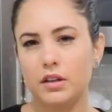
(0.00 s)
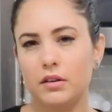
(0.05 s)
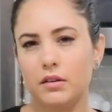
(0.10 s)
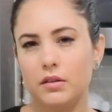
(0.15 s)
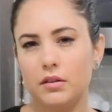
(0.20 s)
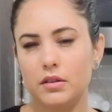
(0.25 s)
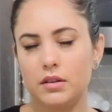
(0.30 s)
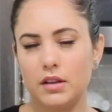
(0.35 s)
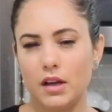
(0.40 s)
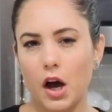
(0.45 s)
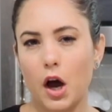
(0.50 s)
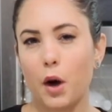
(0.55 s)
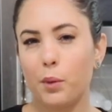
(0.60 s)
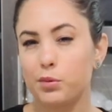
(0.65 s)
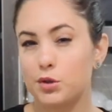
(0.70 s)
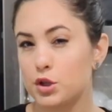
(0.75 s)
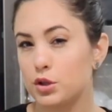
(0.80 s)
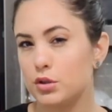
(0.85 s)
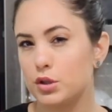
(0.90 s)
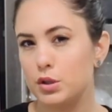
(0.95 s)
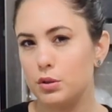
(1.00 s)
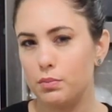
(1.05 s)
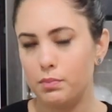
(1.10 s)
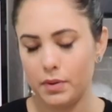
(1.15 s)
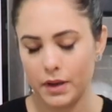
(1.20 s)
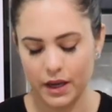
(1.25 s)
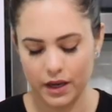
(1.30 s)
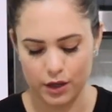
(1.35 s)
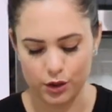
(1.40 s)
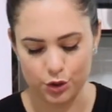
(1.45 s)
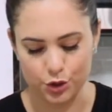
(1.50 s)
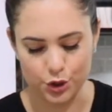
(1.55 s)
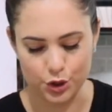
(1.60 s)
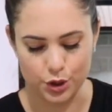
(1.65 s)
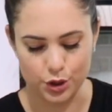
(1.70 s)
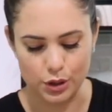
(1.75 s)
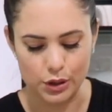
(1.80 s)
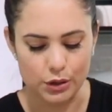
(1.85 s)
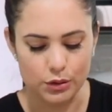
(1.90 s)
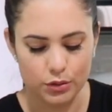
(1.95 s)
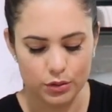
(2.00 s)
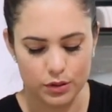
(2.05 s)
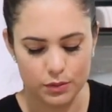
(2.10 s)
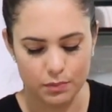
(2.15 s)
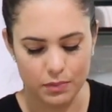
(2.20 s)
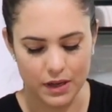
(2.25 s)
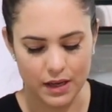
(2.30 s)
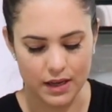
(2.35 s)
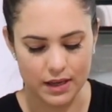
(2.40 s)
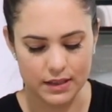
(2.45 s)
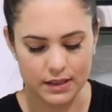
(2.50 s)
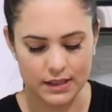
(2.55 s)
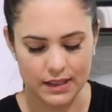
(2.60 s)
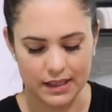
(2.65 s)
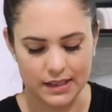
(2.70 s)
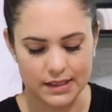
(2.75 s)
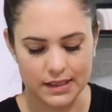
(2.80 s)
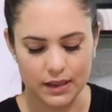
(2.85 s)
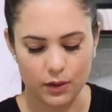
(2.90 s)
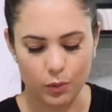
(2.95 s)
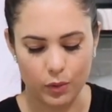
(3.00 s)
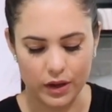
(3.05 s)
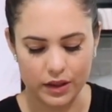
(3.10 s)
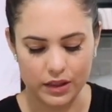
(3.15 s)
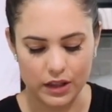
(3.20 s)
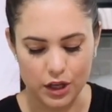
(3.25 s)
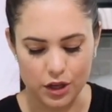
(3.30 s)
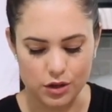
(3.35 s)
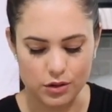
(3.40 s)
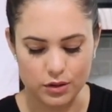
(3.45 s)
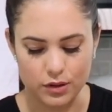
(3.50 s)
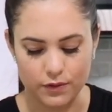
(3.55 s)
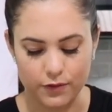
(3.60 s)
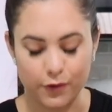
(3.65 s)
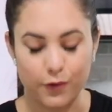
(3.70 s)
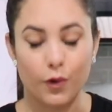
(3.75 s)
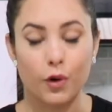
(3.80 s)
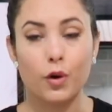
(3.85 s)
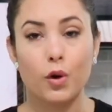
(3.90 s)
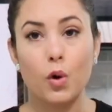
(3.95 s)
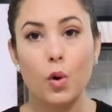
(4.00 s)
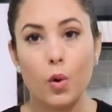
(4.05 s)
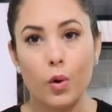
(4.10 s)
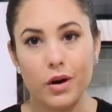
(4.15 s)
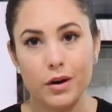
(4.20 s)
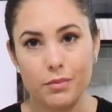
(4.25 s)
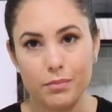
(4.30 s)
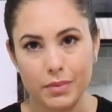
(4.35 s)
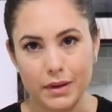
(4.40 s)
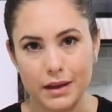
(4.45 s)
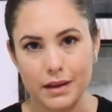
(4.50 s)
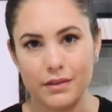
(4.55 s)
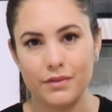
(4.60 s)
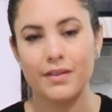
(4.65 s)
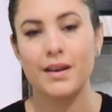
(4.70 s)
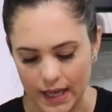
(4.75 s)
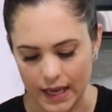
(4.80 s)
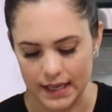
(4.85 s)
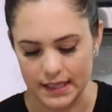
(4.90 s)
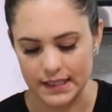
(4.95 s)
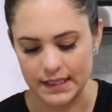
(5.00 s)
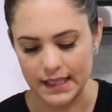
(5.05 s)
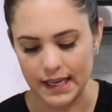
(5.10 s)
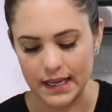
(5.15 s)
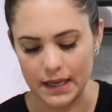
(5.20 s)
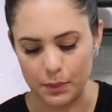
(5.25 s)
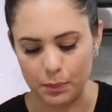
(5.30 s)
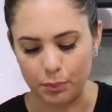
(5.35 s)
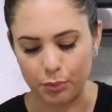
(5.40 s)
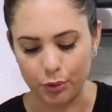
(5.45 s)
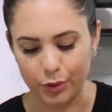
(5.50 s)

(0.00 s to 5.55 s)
the option to pick and choose because that's the one they use for corned beef. They sell it